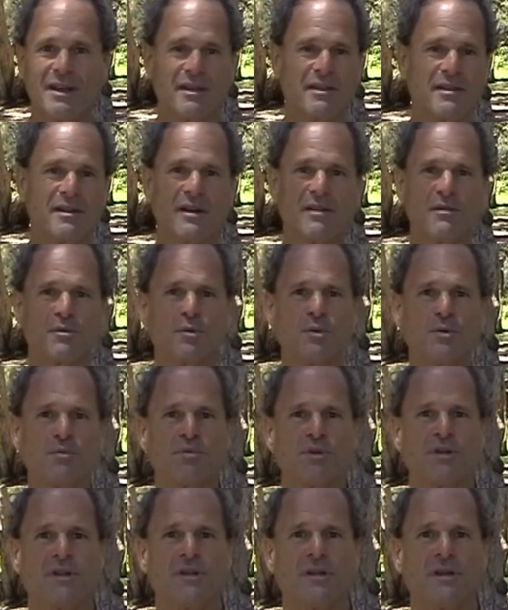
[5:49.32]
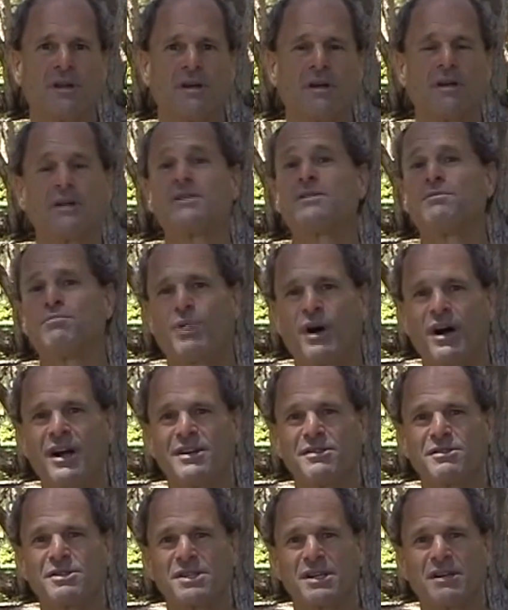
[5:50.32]
The other would be to buy
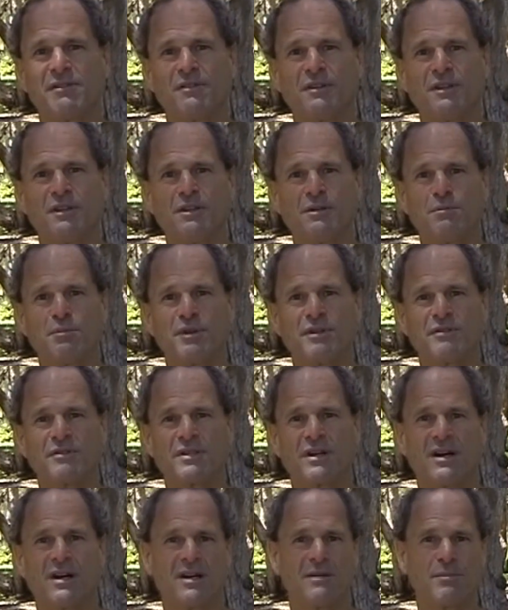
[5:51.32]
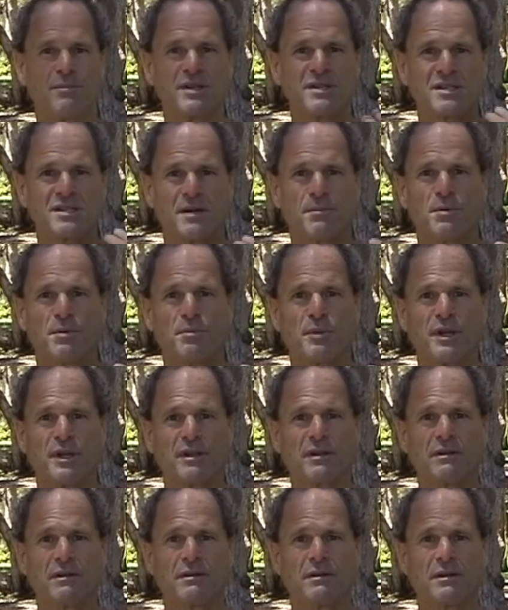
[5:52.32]
yourself a little bit of time by
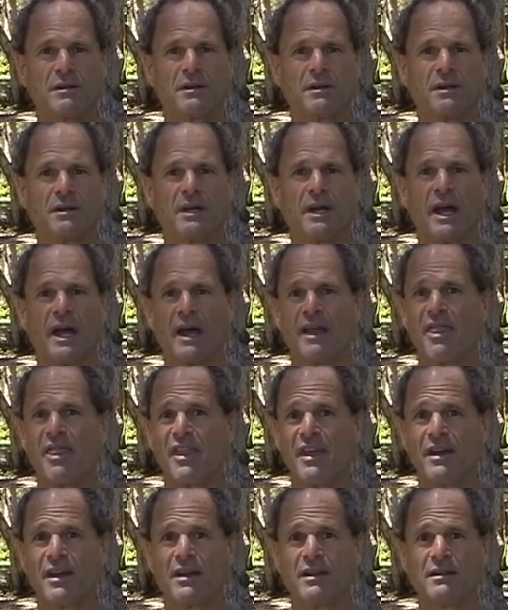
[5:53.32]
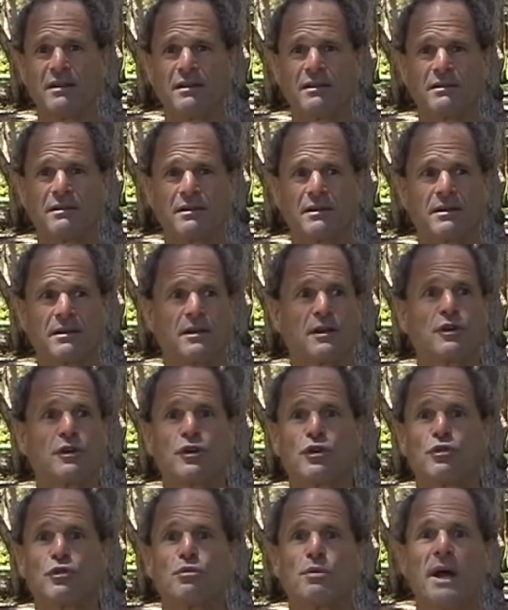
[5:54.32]
supplementing and then
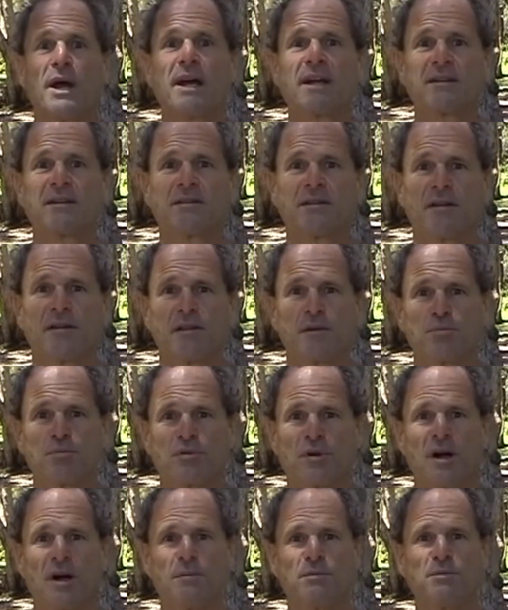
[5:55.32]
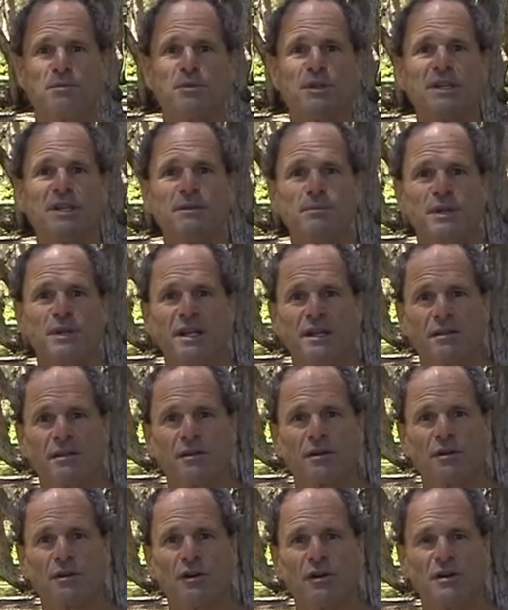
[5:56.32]
correct the problem, eliminate
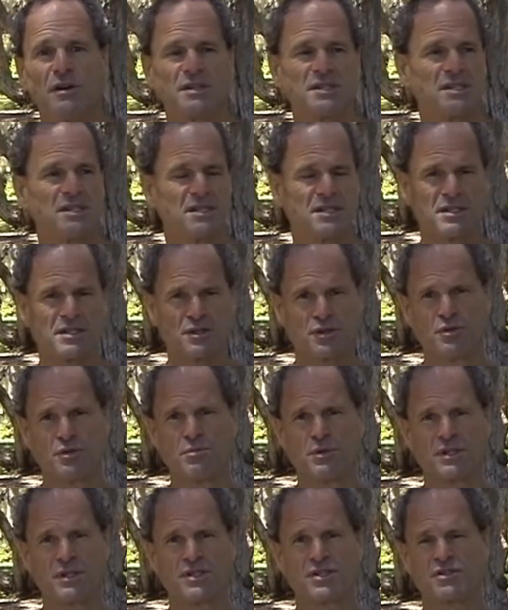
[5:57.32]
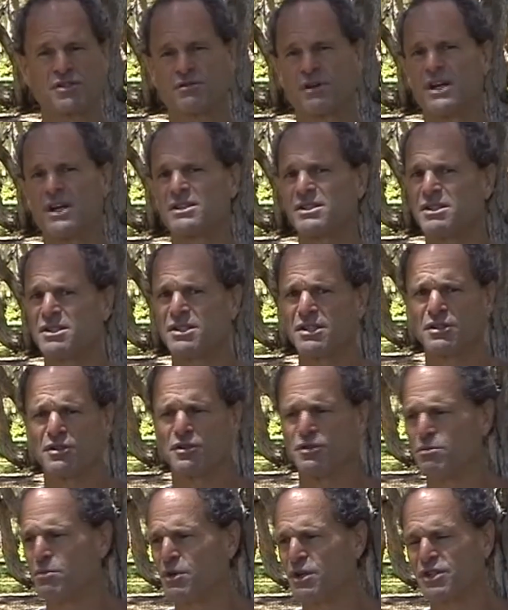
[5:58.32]
the cause. Is it too much stress? Is it
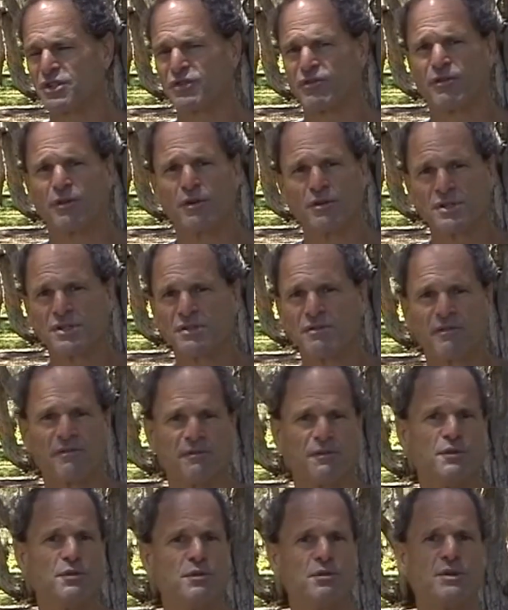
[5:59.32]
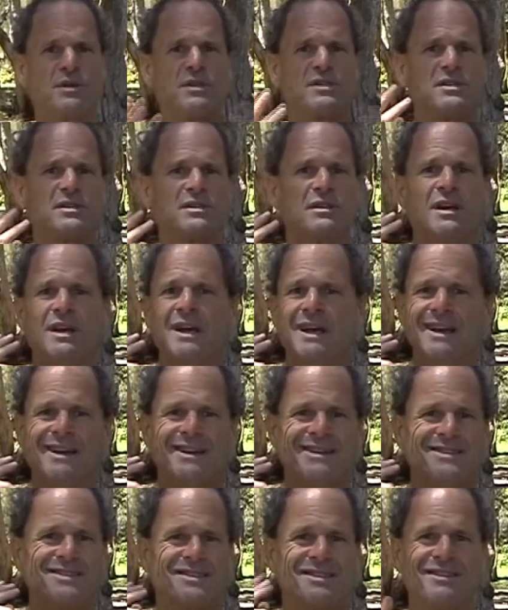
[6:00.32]
too much frozen food? Is it
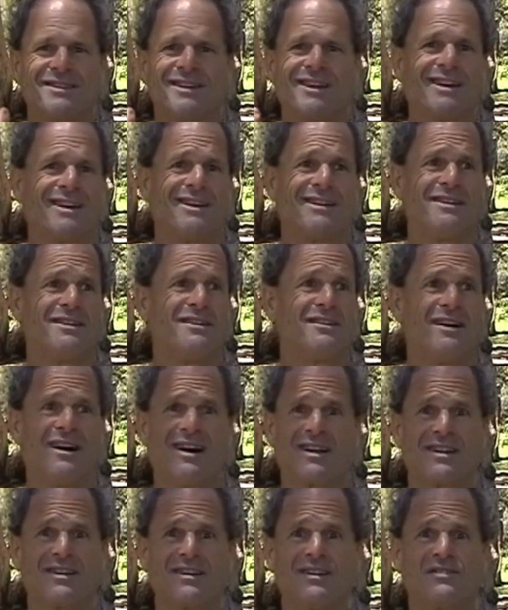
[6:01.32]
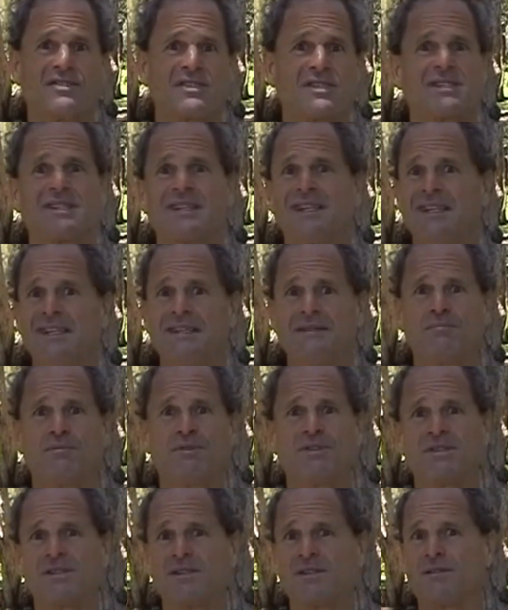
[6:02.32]
is it not enough sleep?
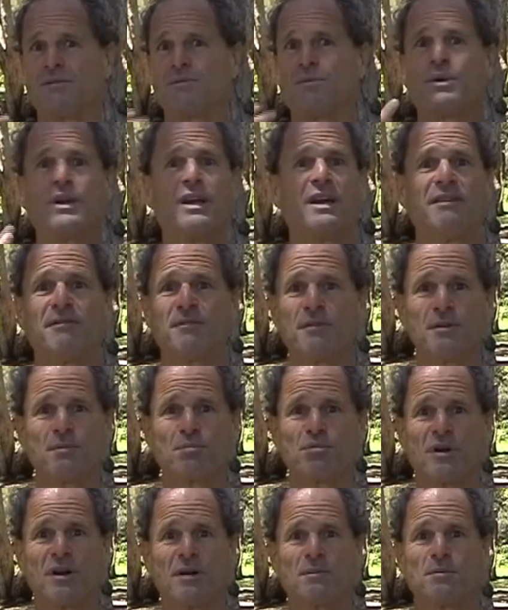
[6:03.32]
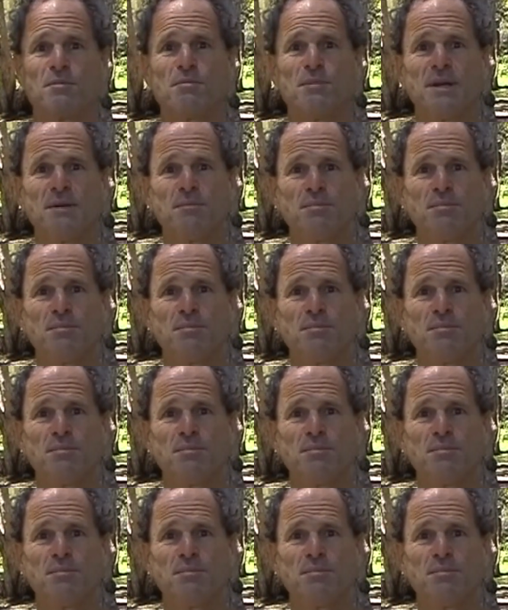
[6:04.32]
Is it whatever the problem may